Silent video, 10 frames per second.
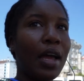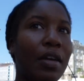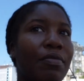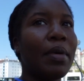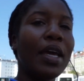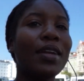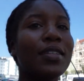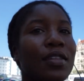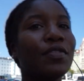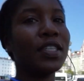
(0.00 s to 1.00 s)
I have made it
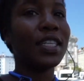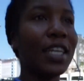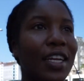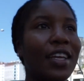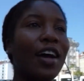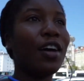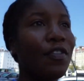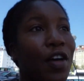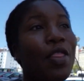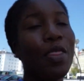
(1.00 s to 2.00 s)
to the vicinity
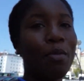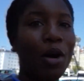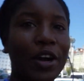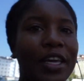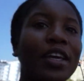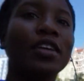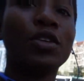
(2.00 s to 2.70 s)
of the market.